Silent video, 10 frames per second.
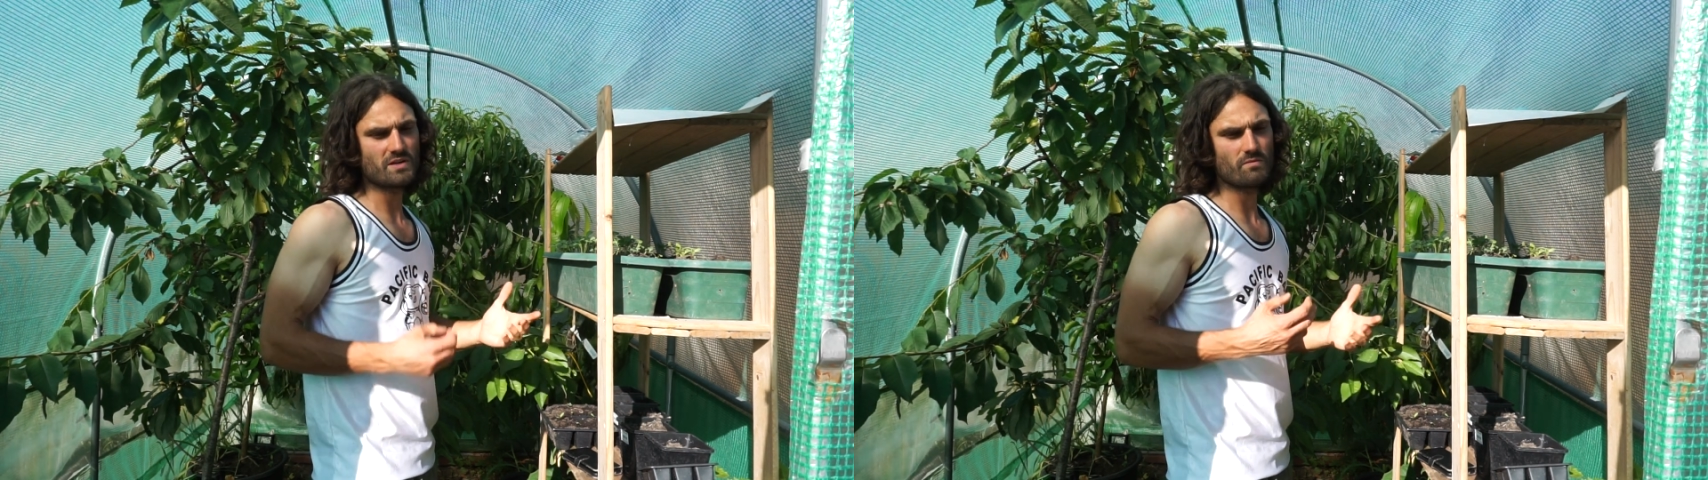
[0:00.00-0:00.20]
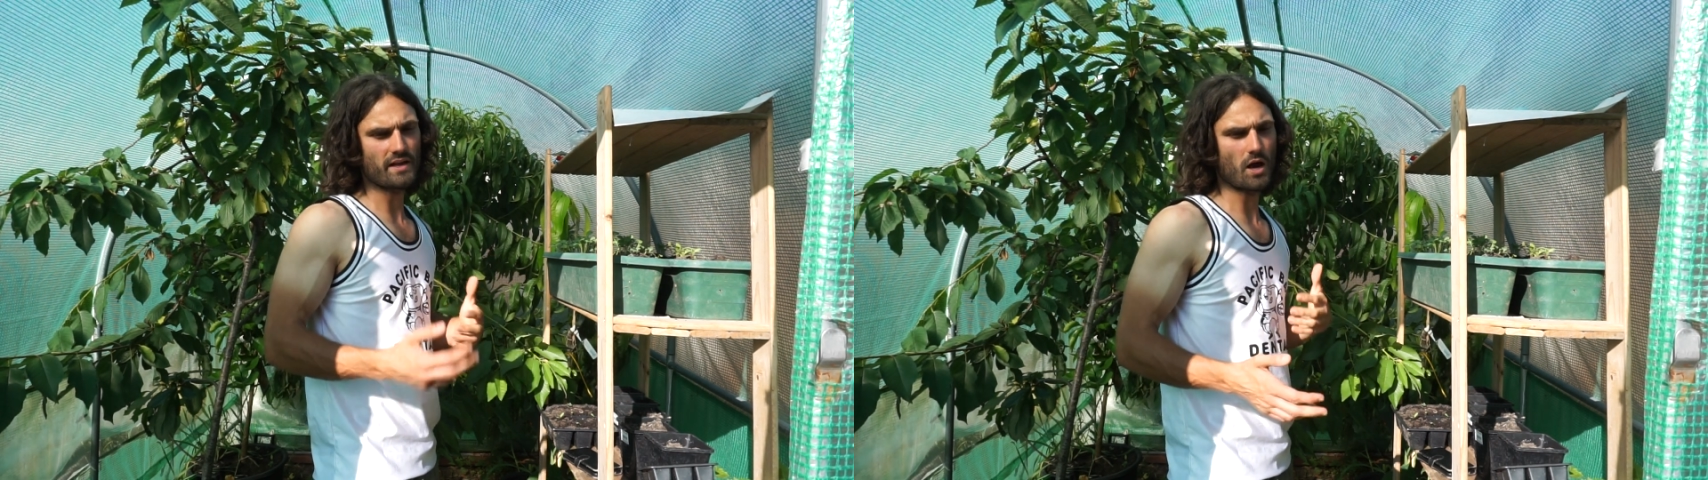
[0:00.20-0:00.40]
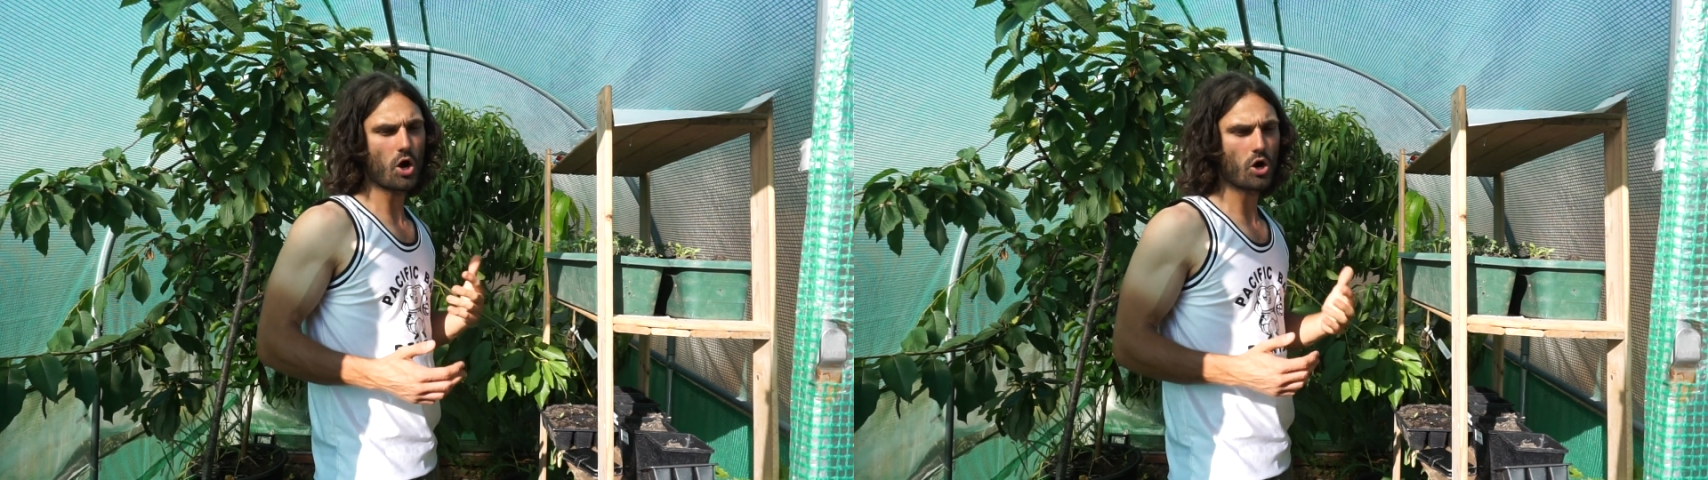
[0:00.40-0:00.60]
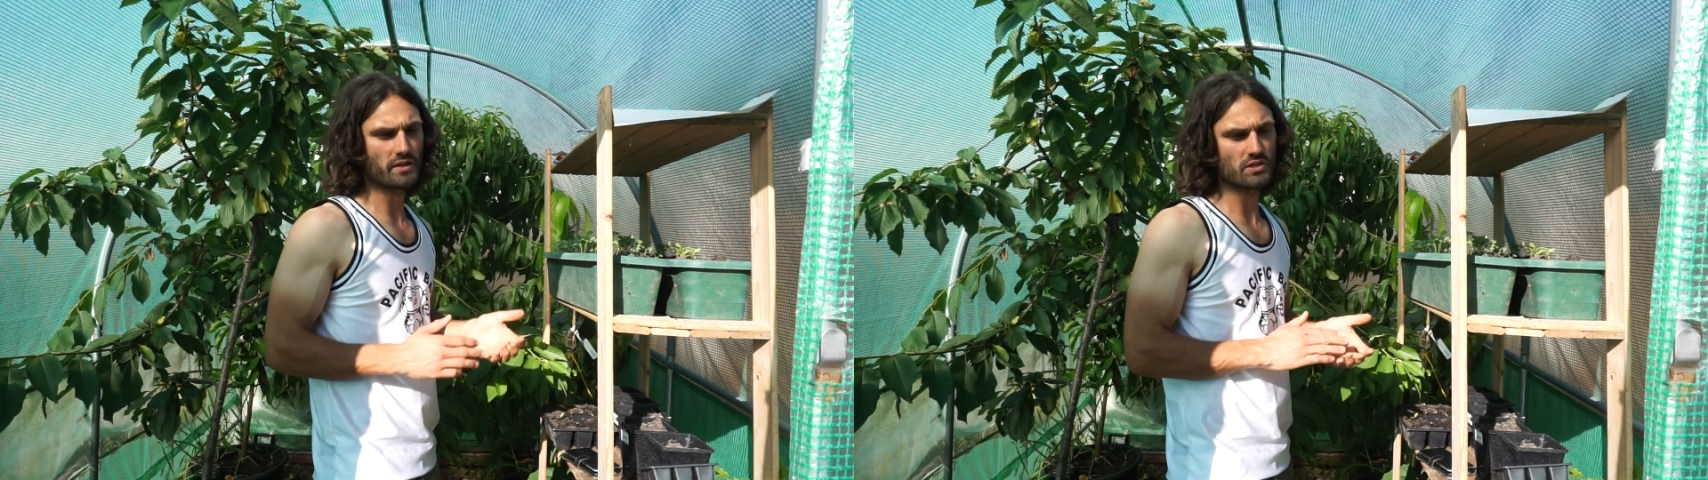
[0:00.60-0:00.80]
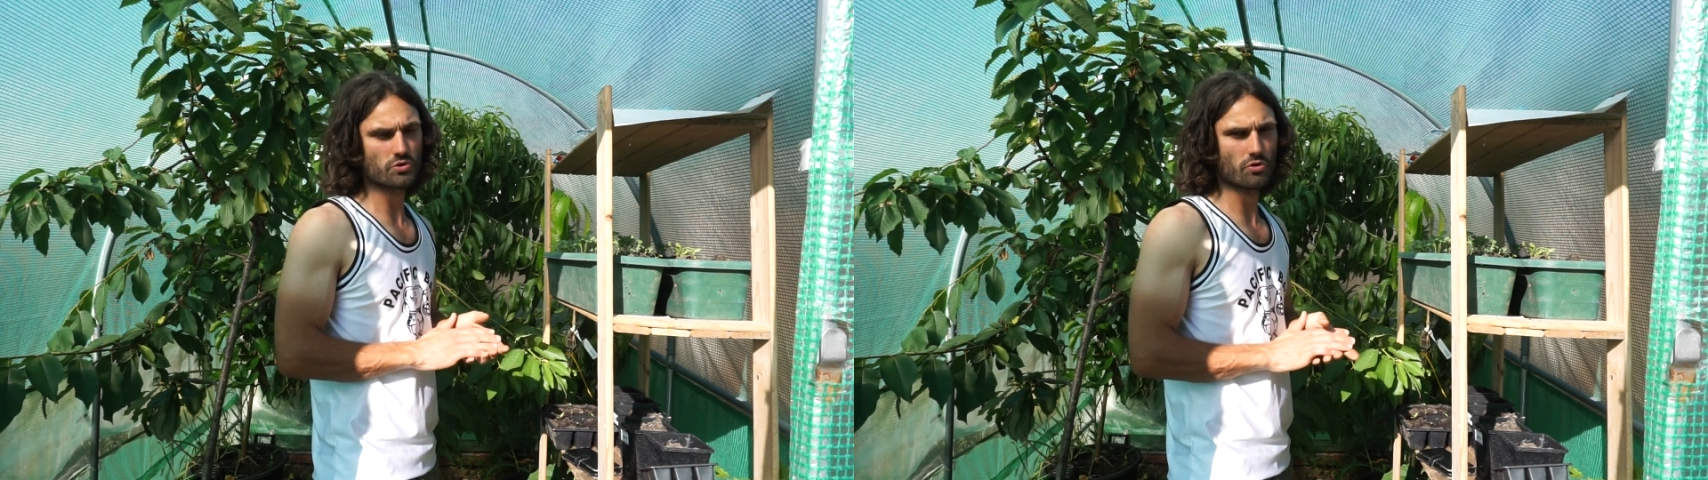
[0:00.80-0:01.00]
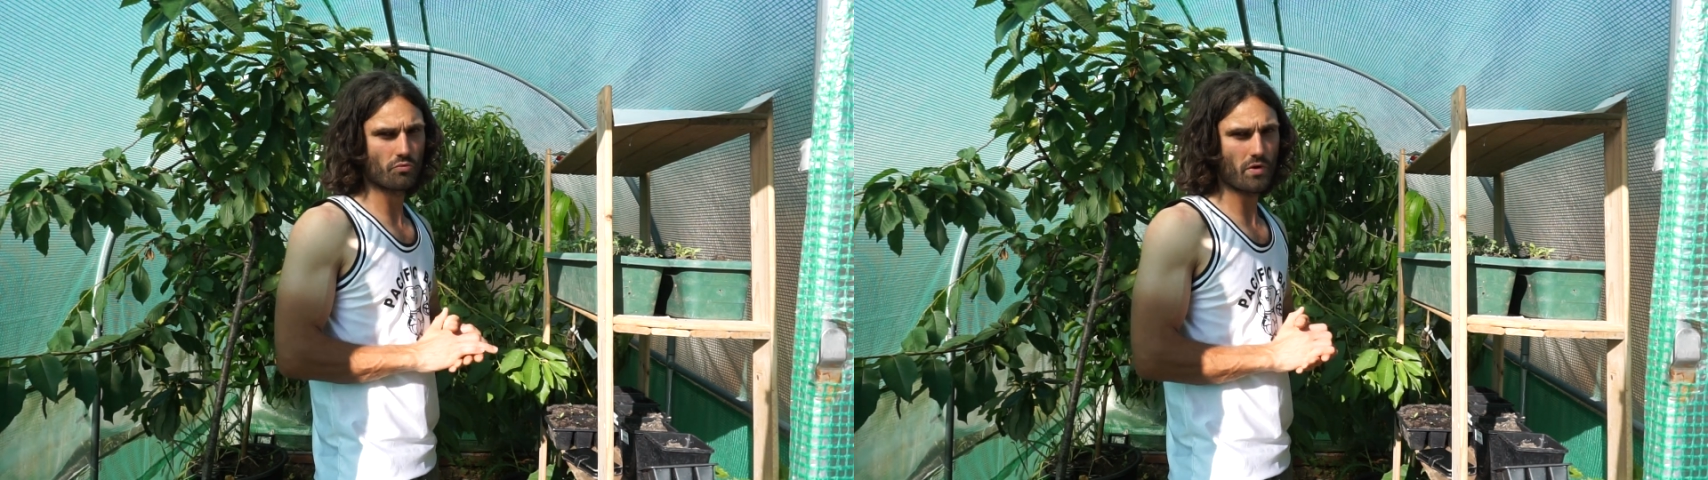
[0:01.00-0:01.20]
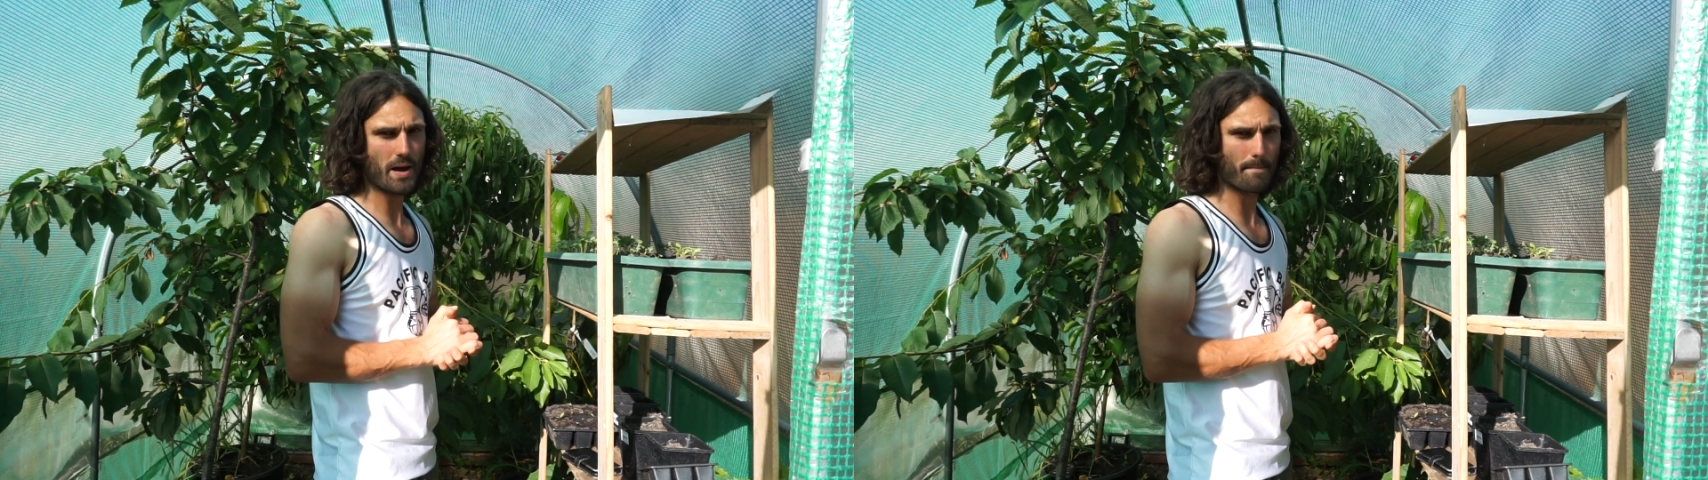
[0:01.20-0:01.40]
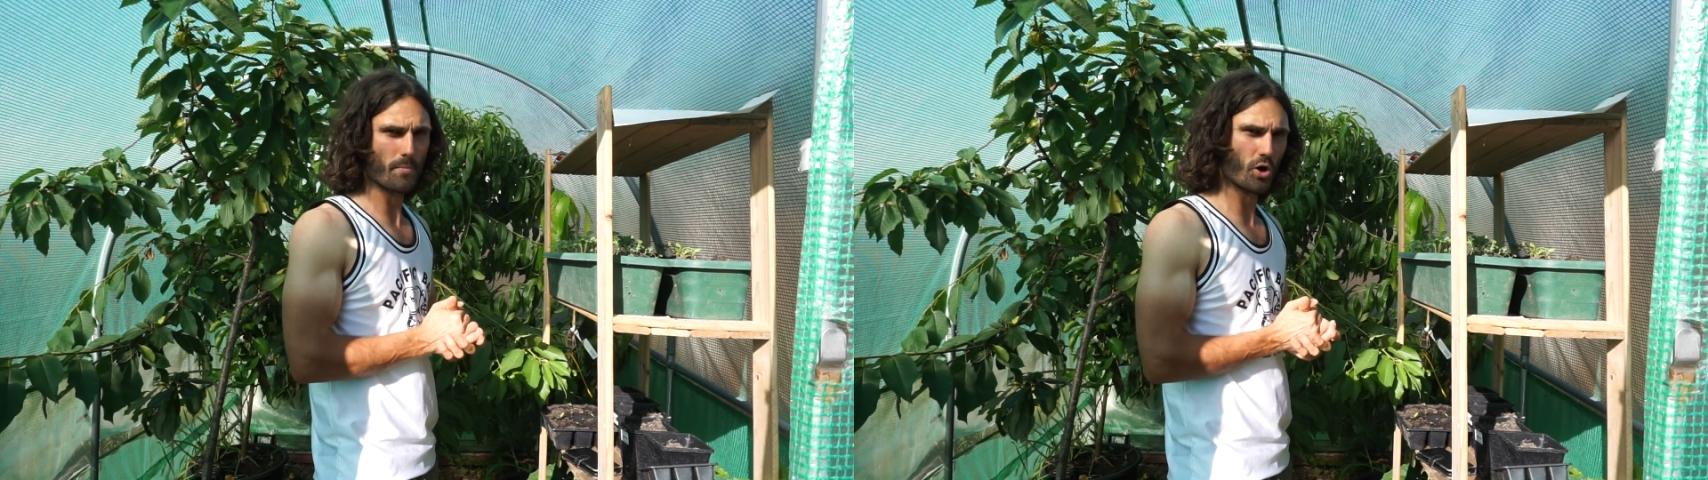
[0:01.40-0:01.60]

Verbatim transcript: generally hardy to around